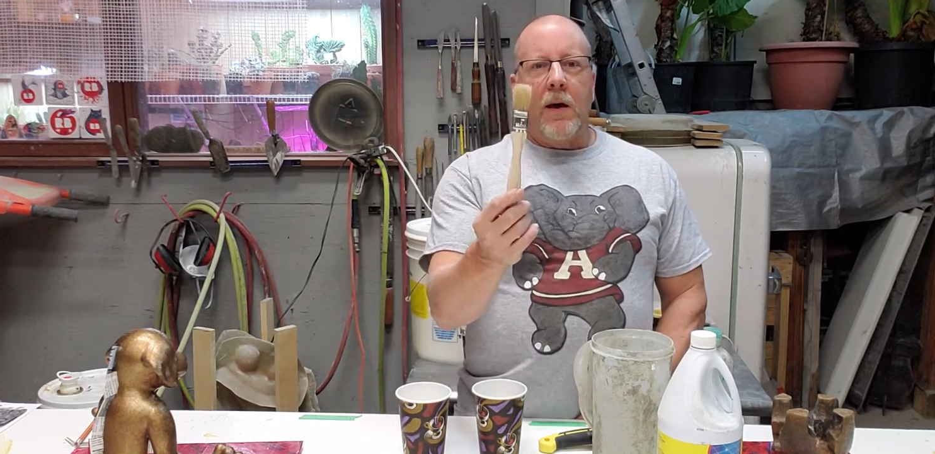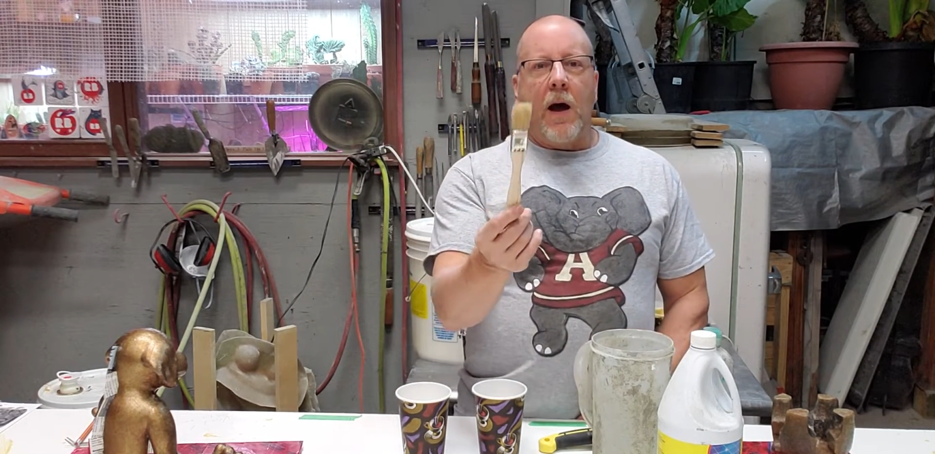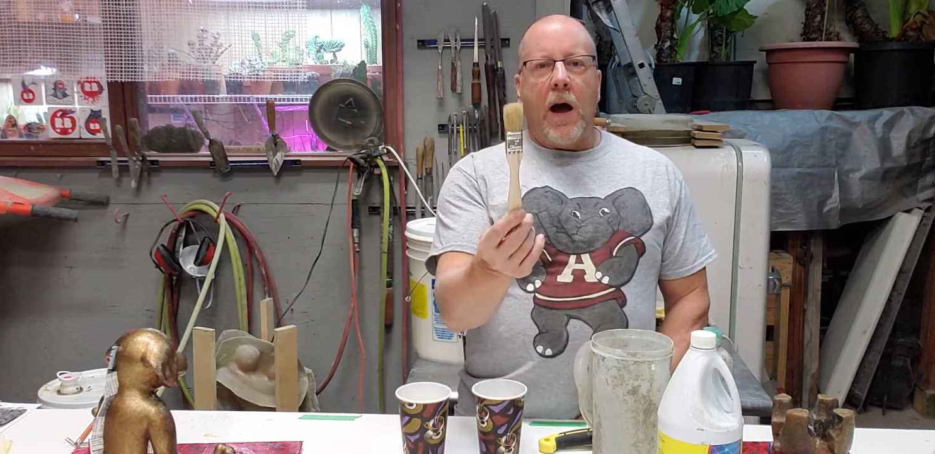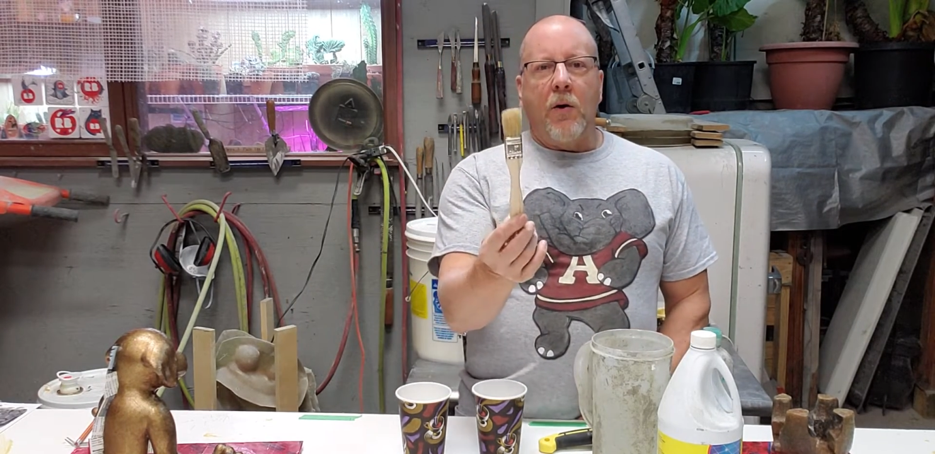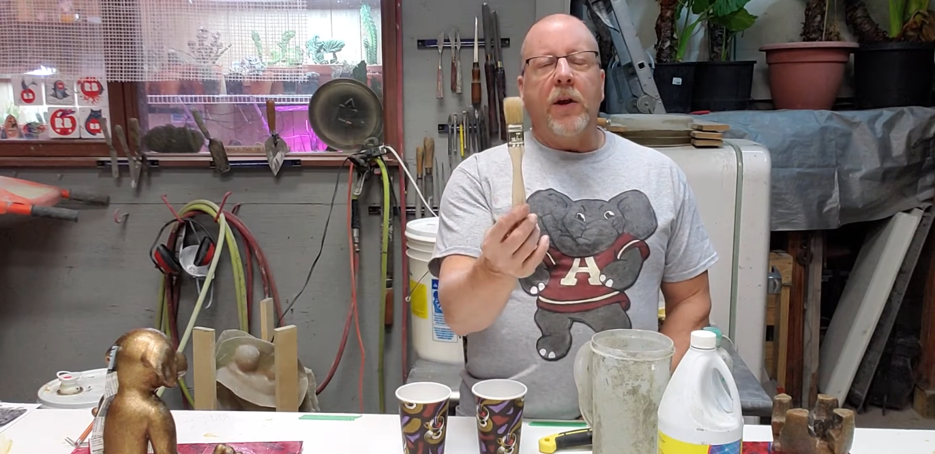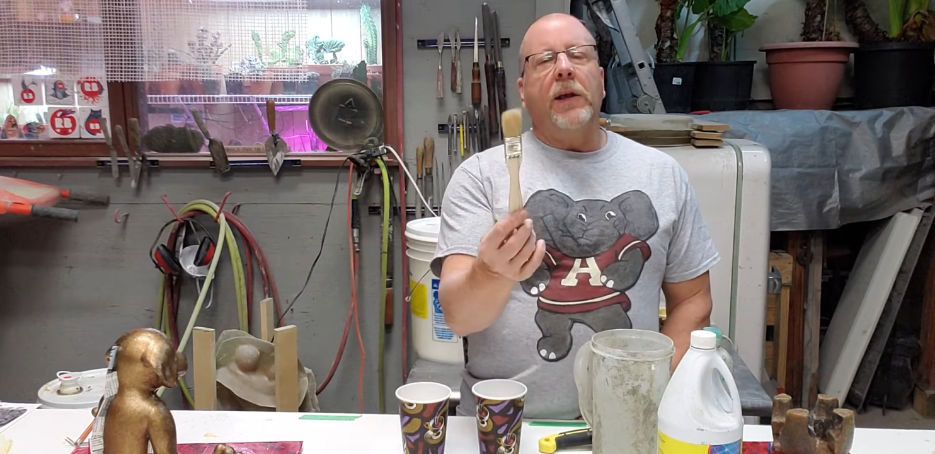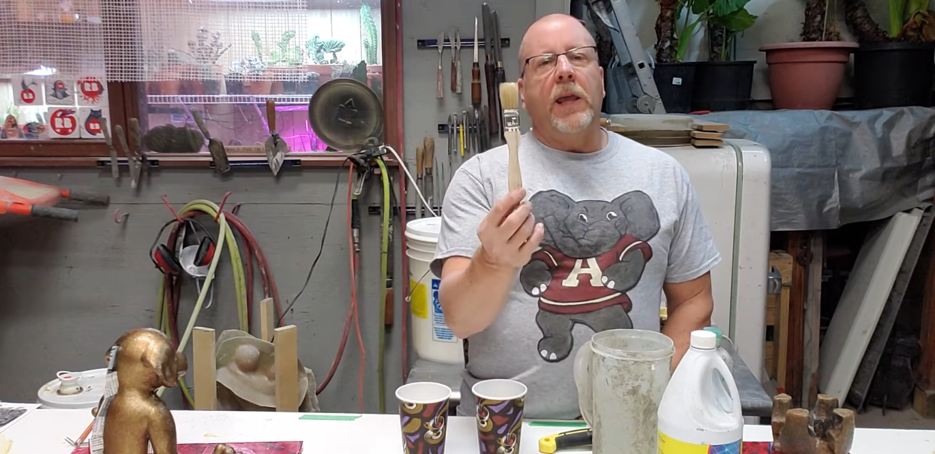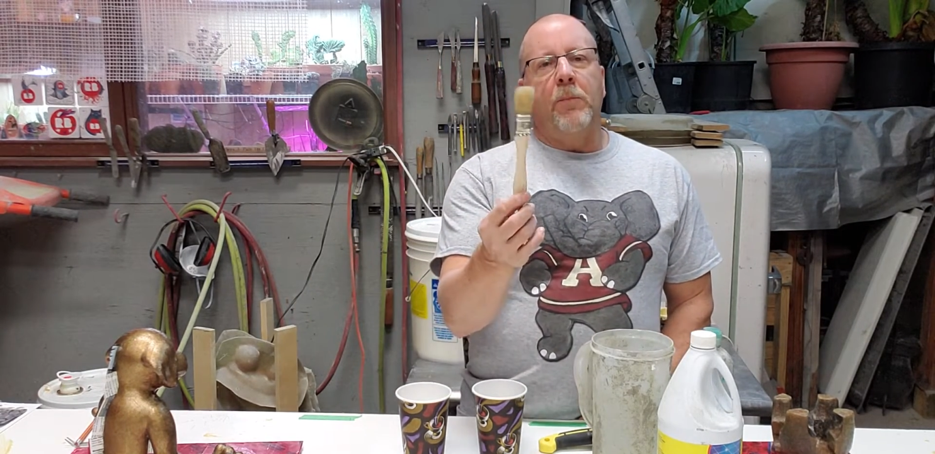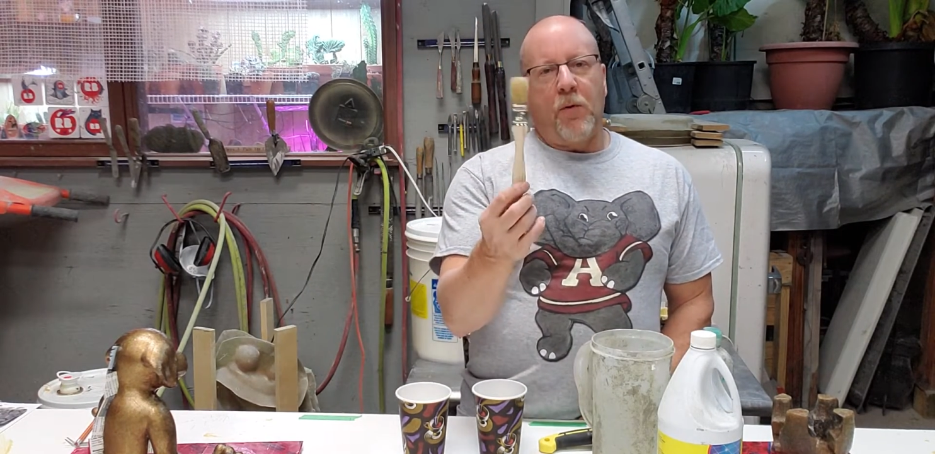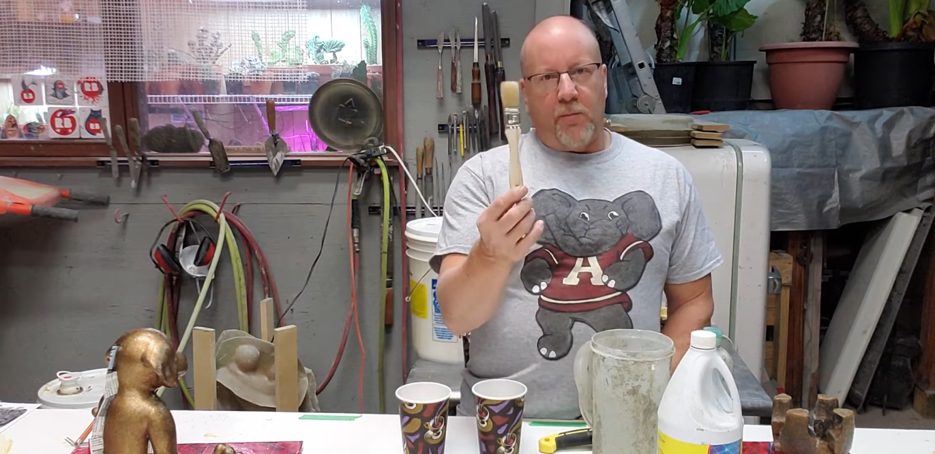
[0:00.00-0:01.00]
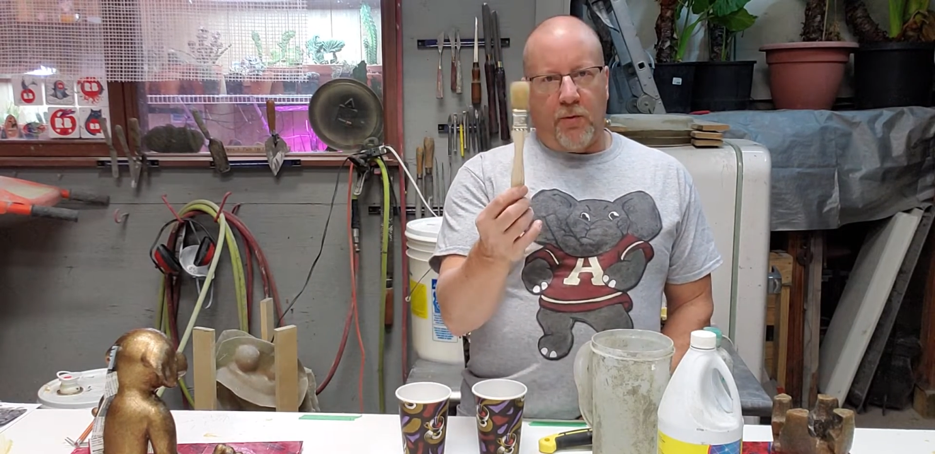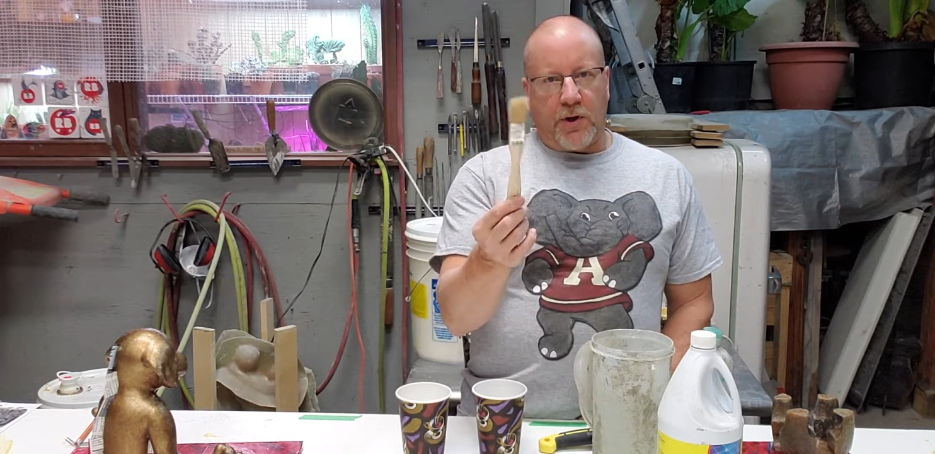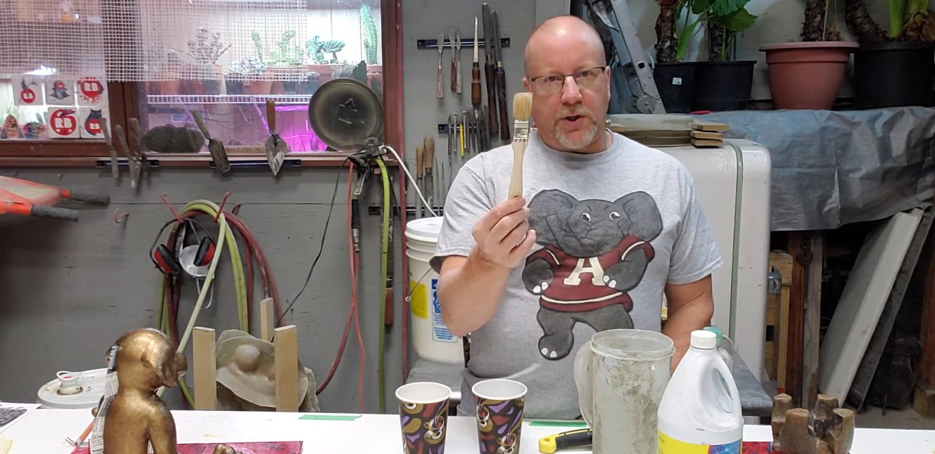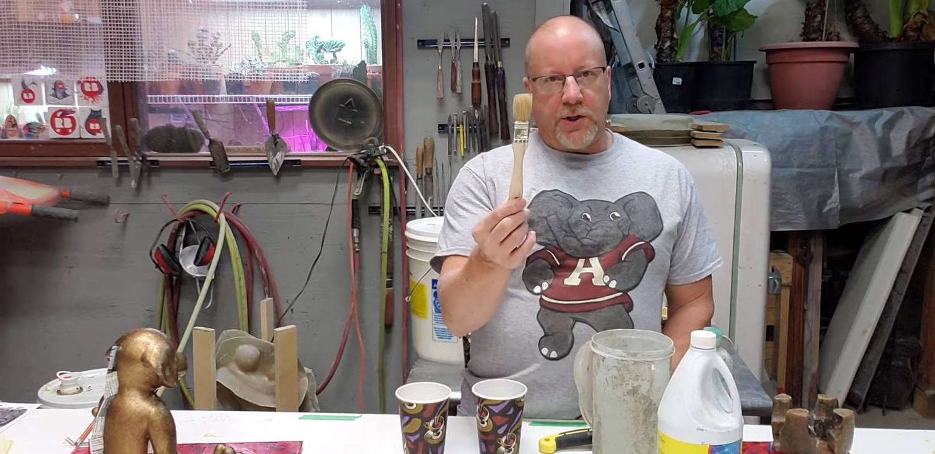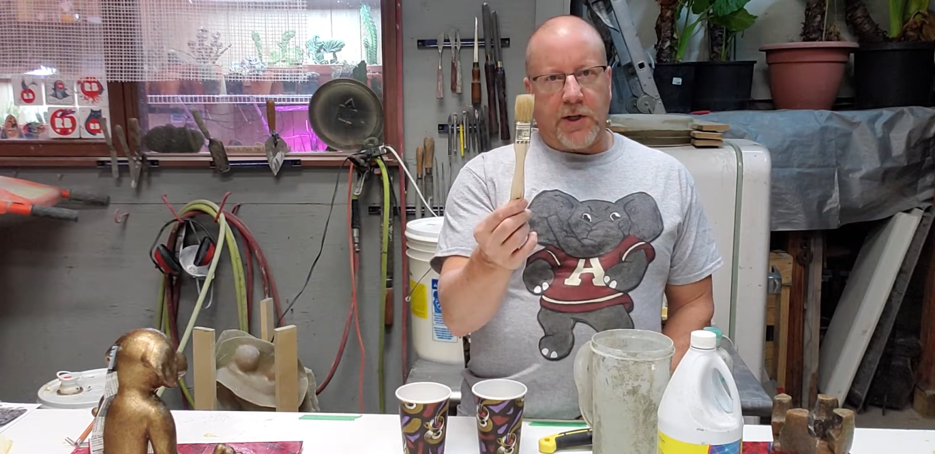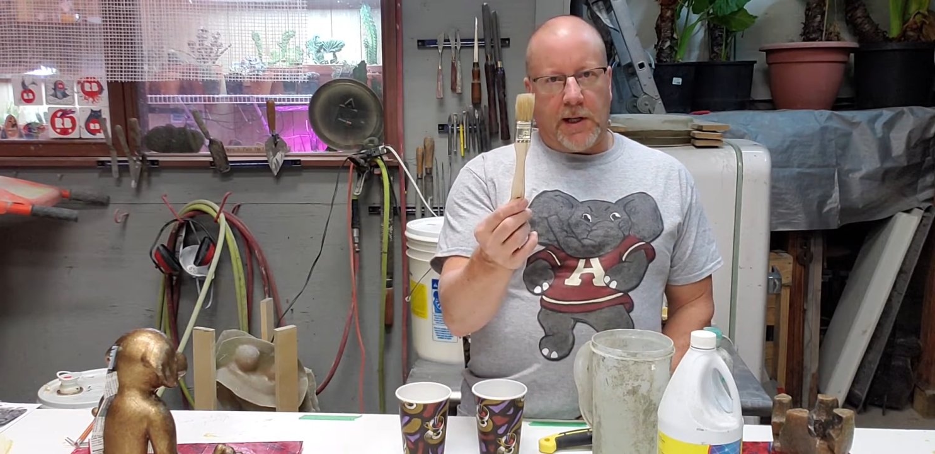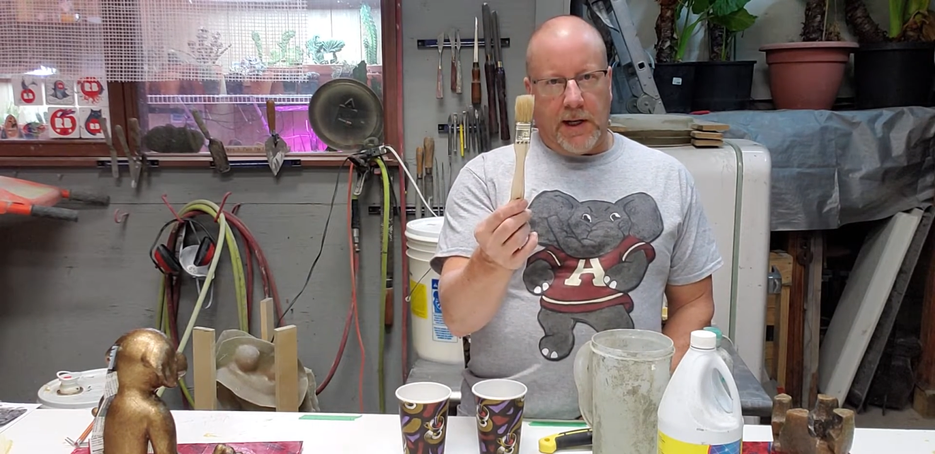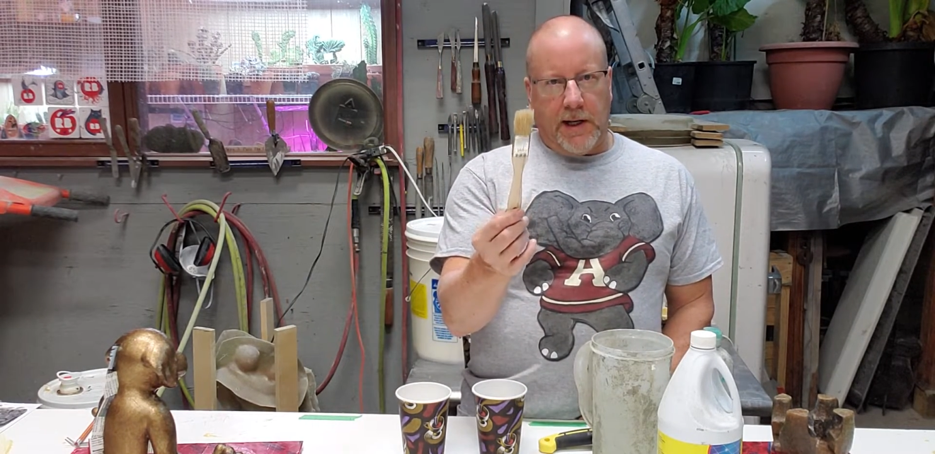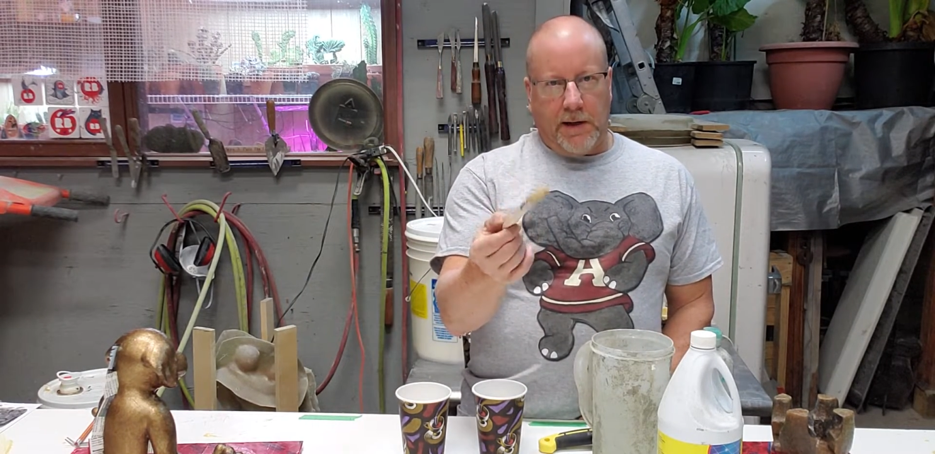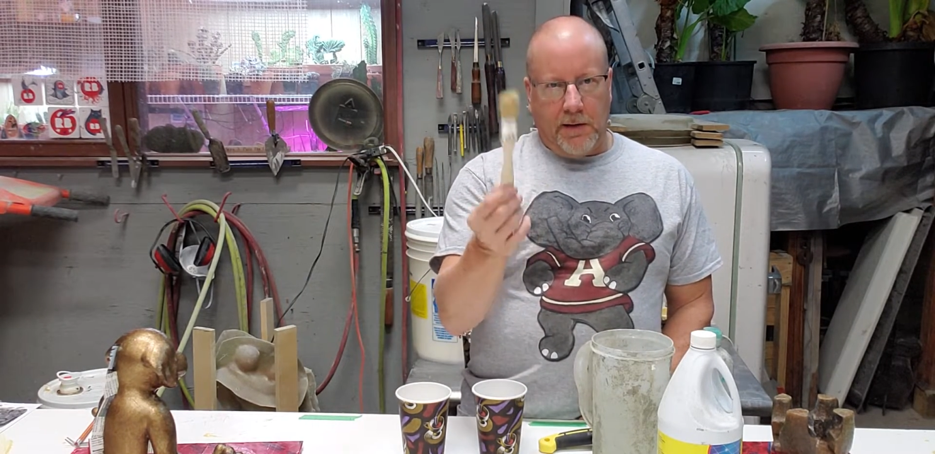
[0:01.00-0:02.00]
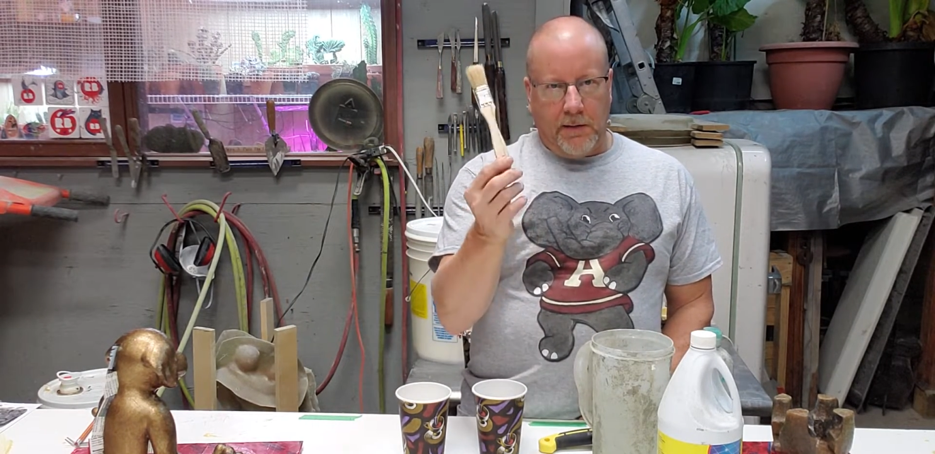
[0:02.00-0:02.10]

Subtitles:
how do you keep your brushes clean?